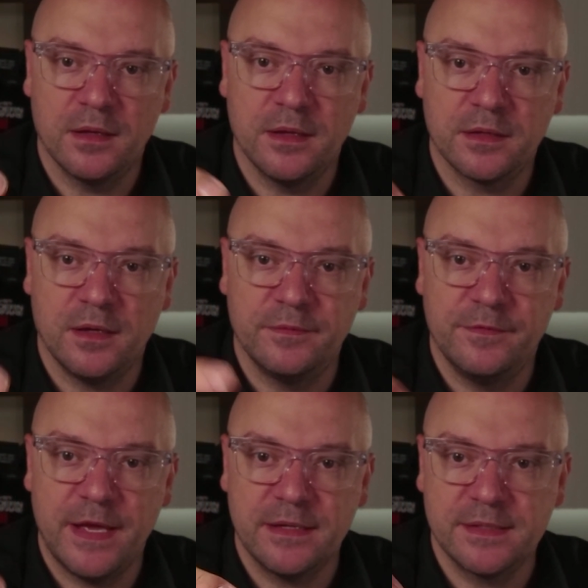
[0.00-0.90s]

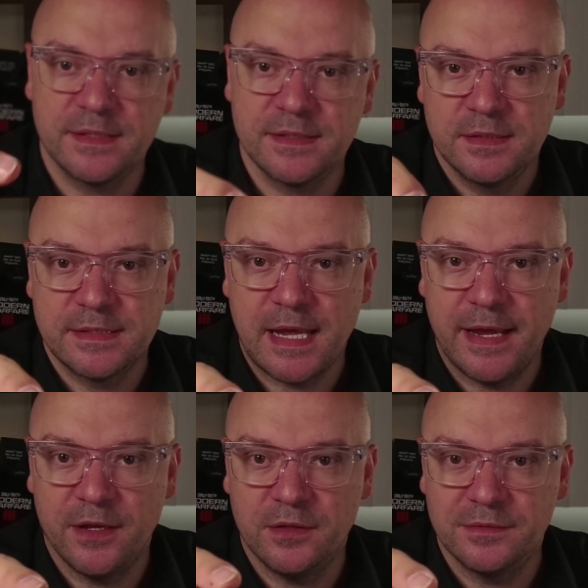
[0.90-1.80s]
convex
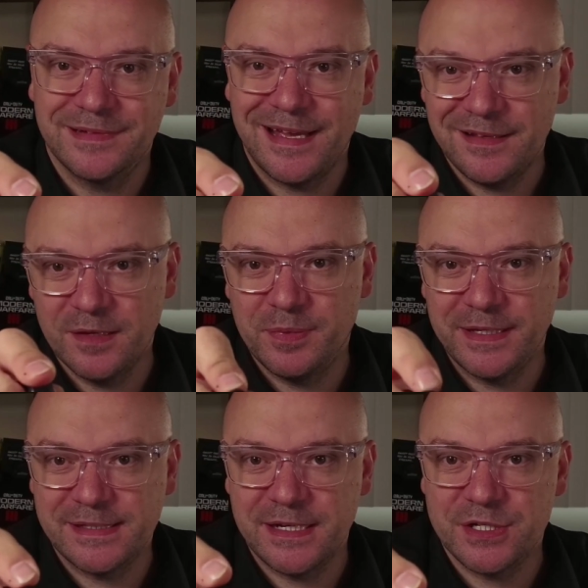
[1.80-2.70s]
style, kind of like
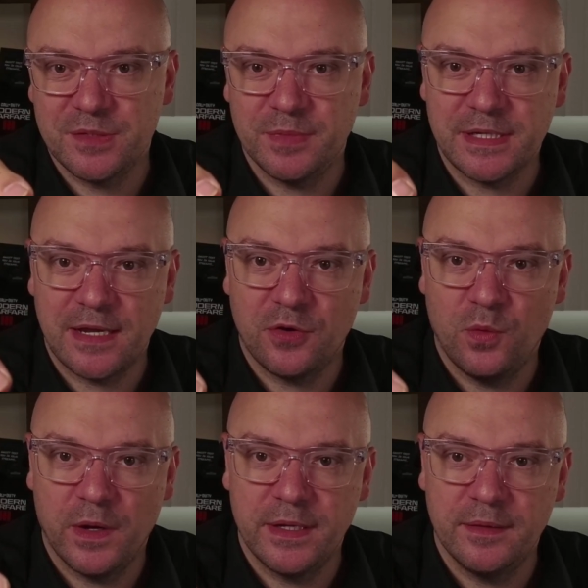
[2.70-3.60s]
PlayStation, but not
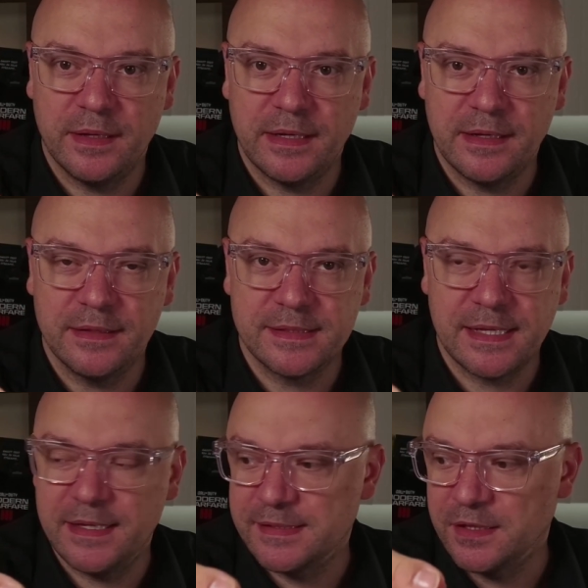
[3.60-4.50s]
quite, and it
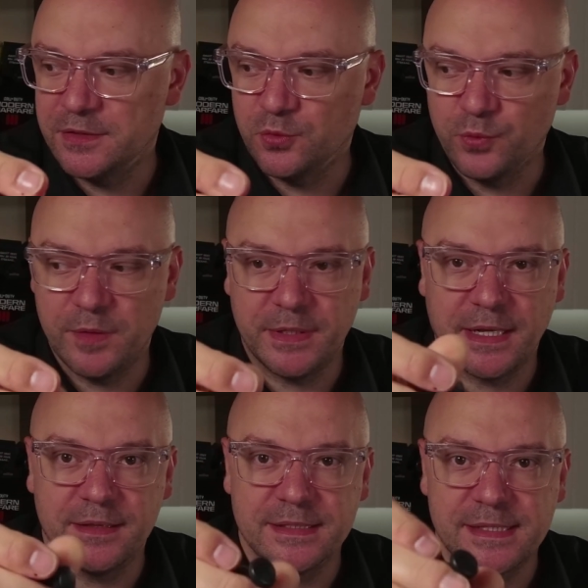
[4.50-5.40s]
has the little ribbing
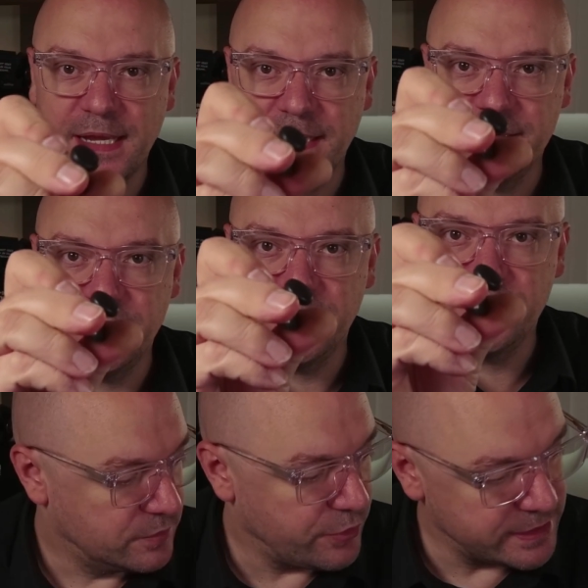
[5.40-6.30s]
on the side
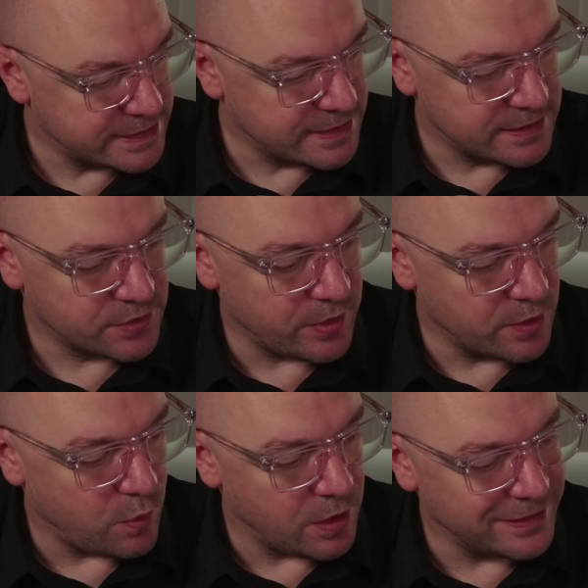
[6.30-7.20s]
there. Great sticks, great
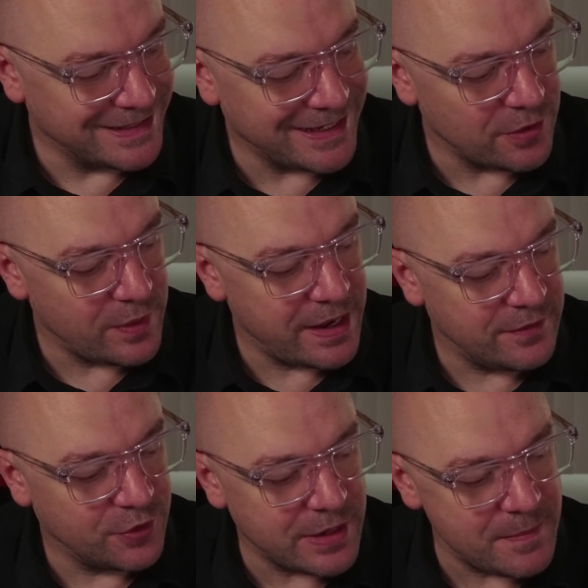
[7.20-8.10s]
quality.
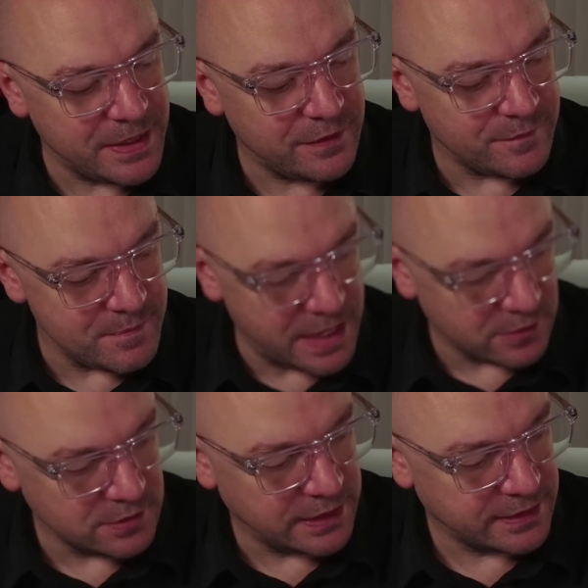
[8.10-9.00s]
They're not made of
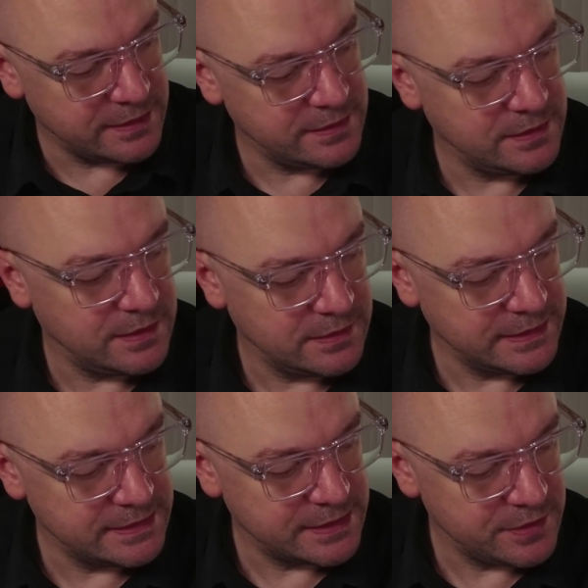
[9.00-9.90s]
metal like the
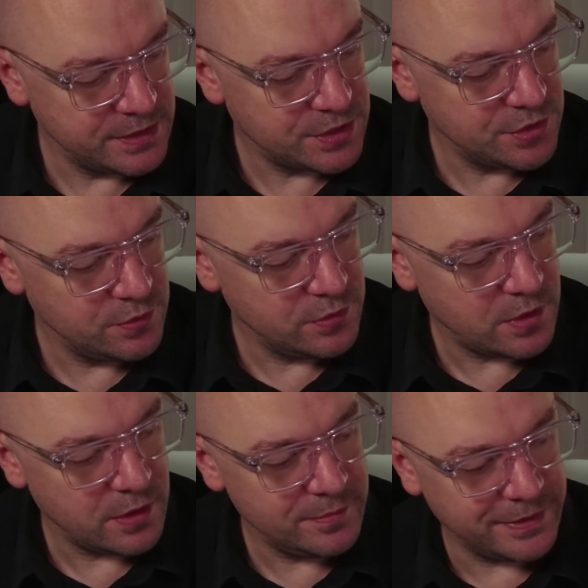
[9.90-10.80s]
Elite Series 2
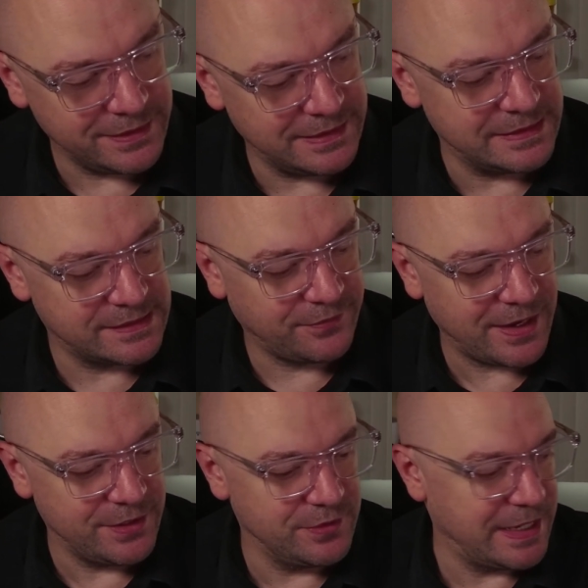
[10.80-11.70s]
are, but it's
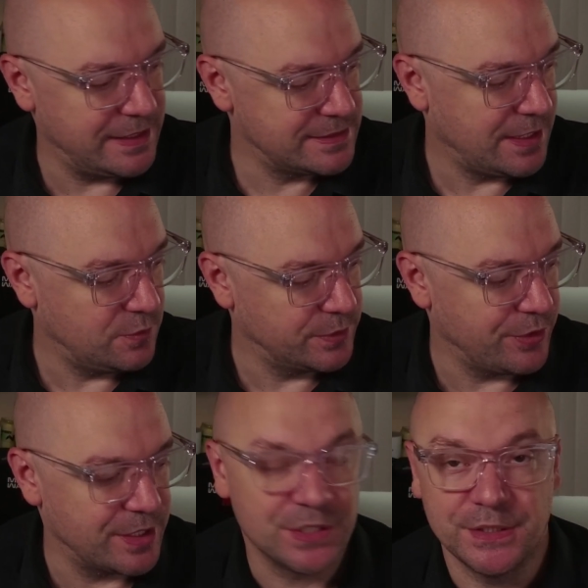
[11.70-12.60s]
fine. You can't tell when you're
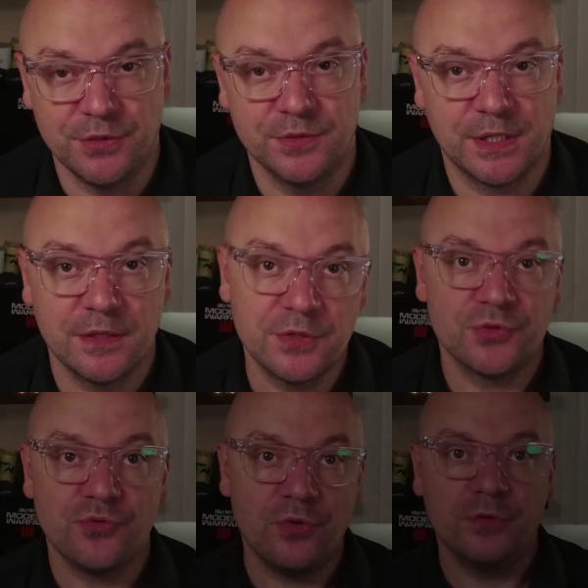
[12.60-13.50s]
actually using the
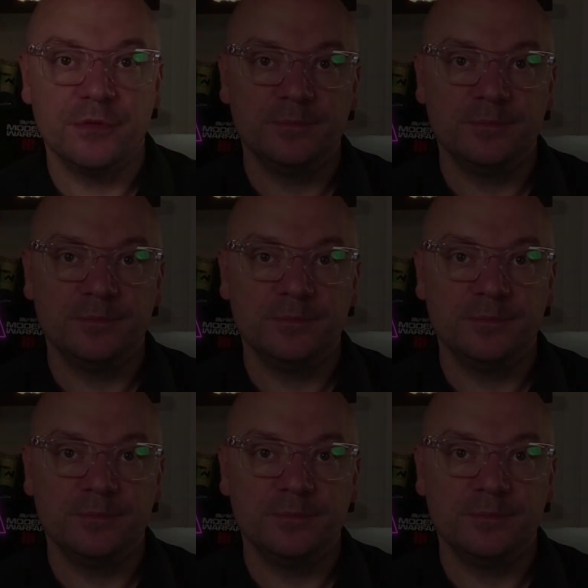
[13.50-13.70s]
controller.